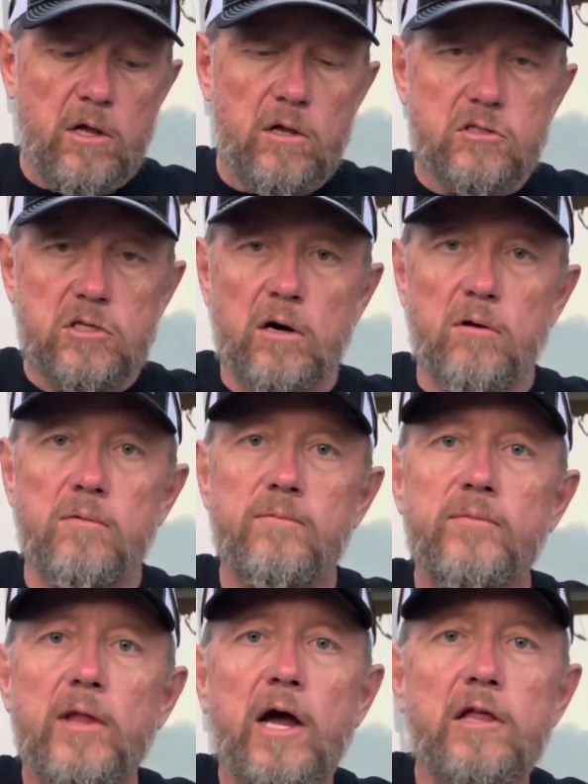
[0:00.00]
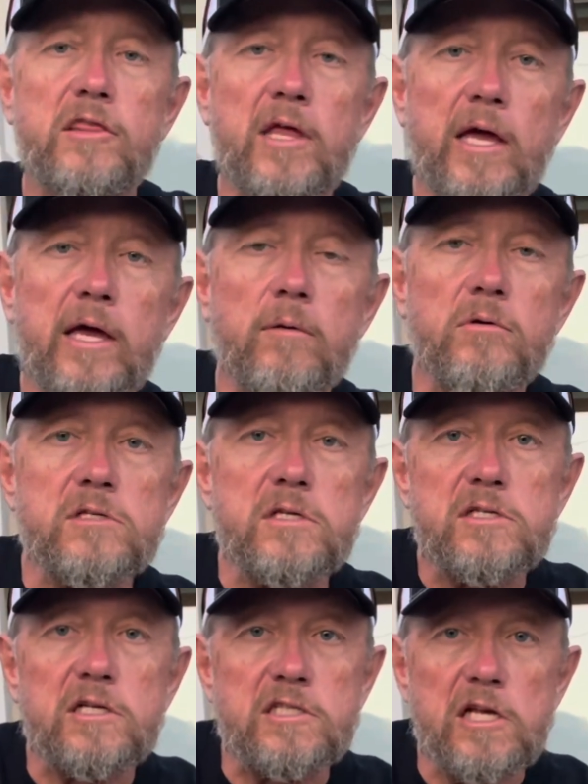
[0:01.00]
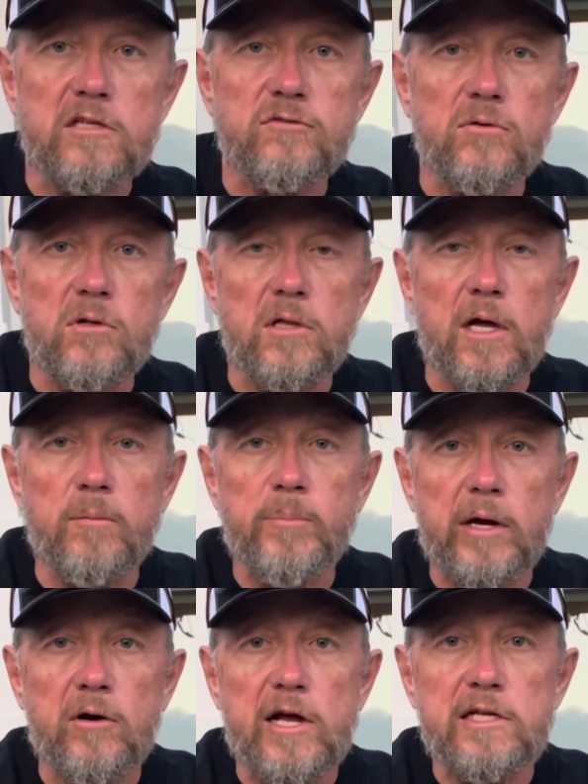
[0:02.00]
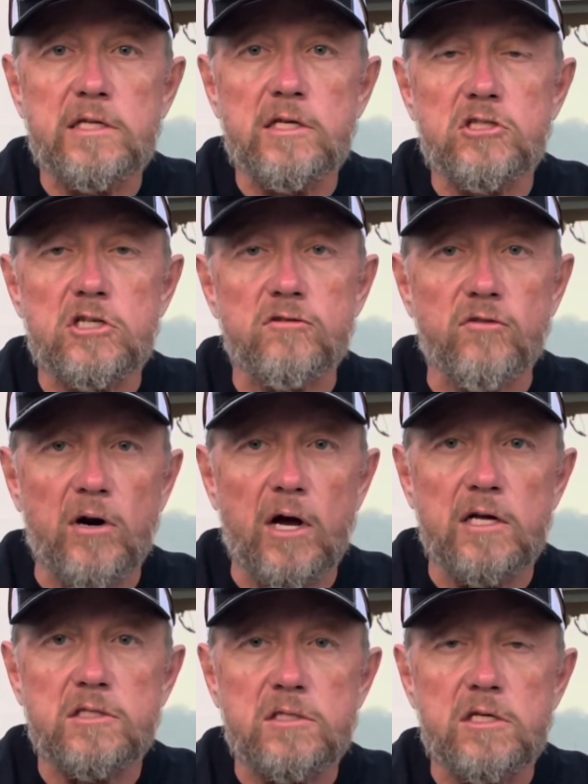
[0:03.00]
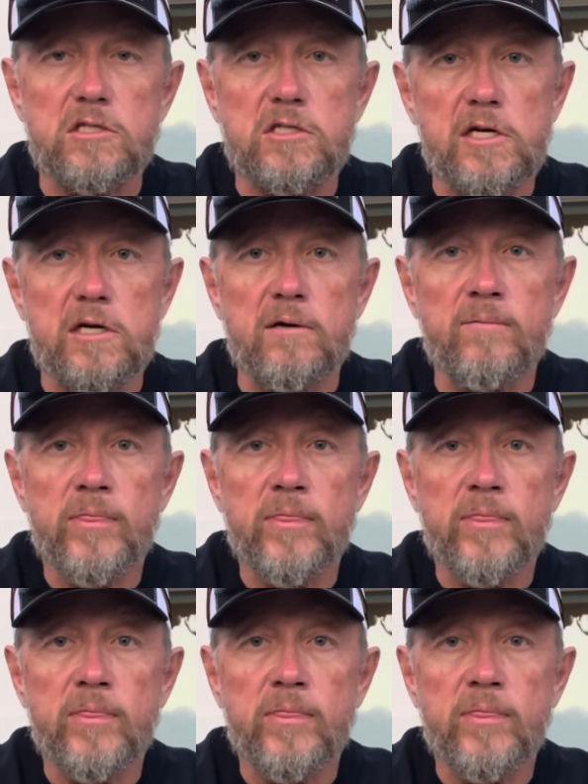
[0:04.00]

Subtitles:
So I think it was a successful pig raising just for us this year.